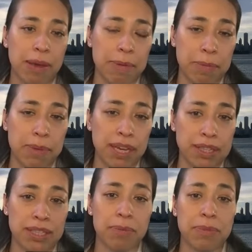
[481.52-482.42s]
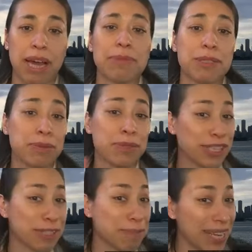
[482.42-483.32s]
that may be. Sometimes it was
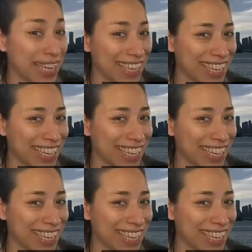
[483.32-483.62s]
just me.